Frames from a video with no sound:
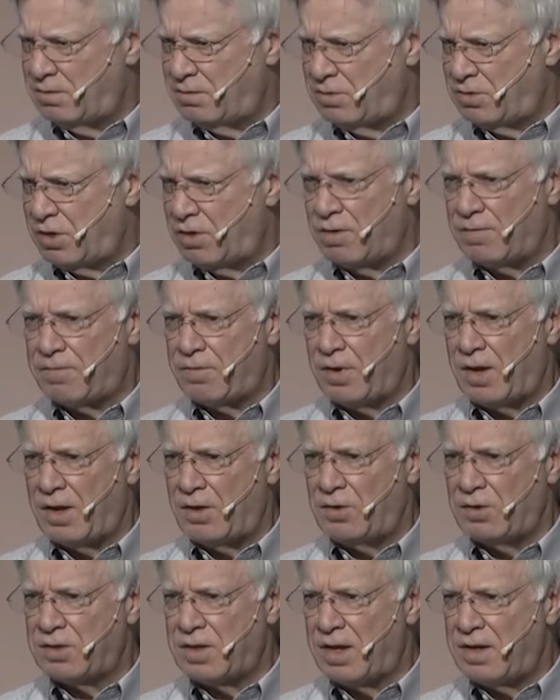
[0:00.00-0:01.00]
Jennifer and I
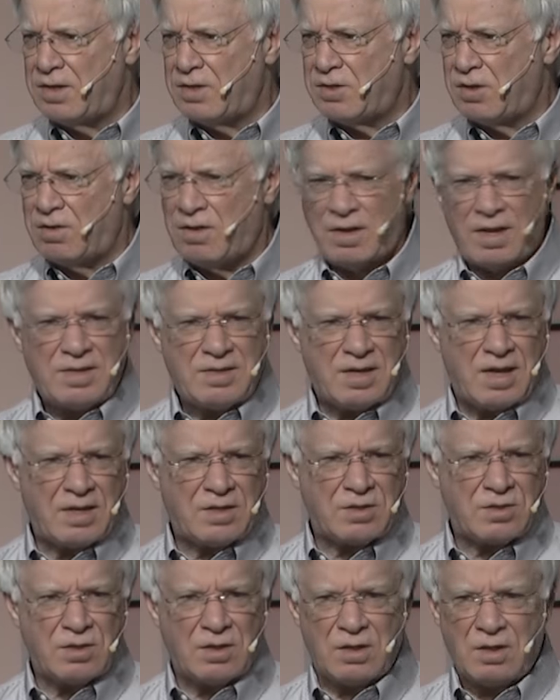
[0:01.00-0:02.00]
looked at each other. That's
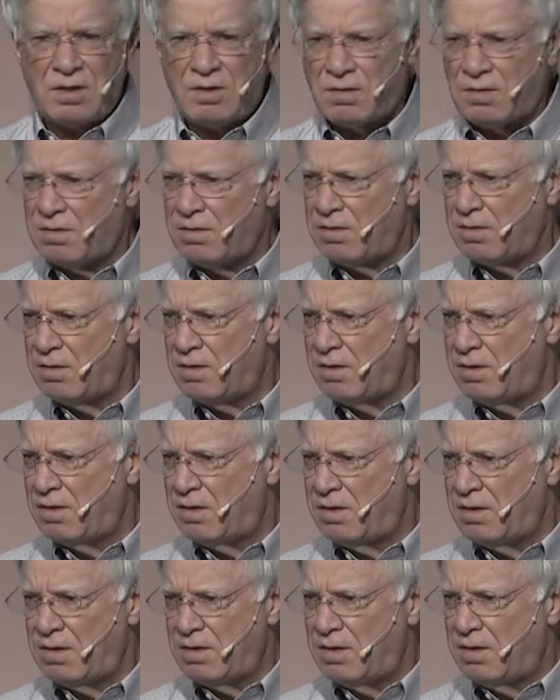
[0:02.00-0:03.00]
actually
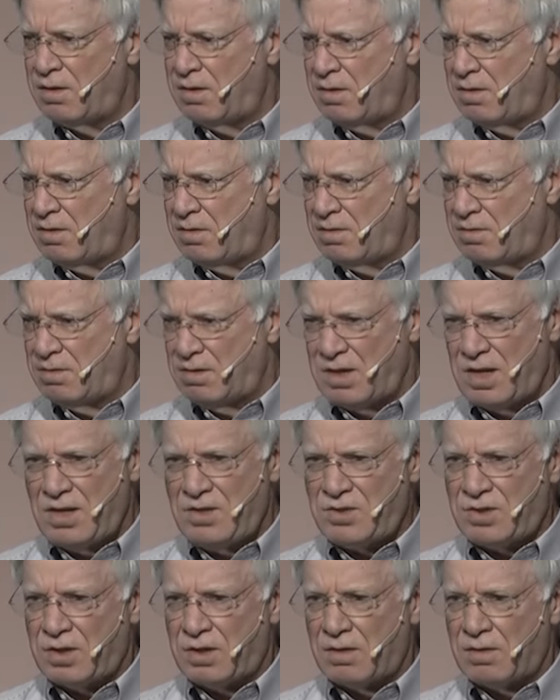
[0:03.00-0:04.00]

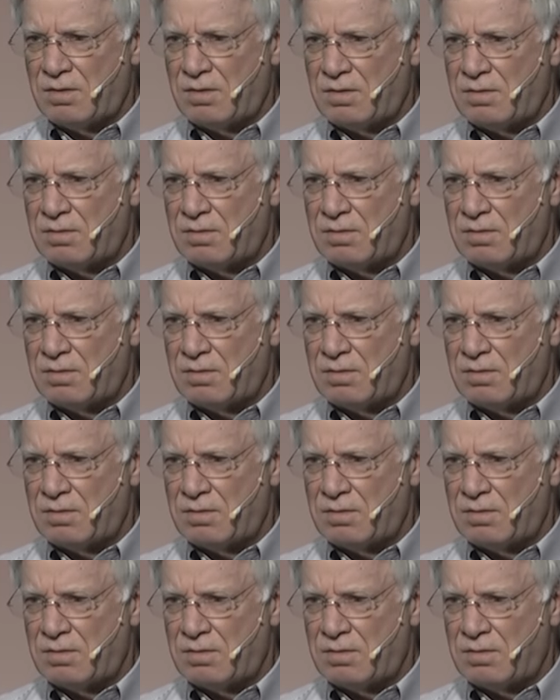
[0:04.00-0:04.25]
Easy.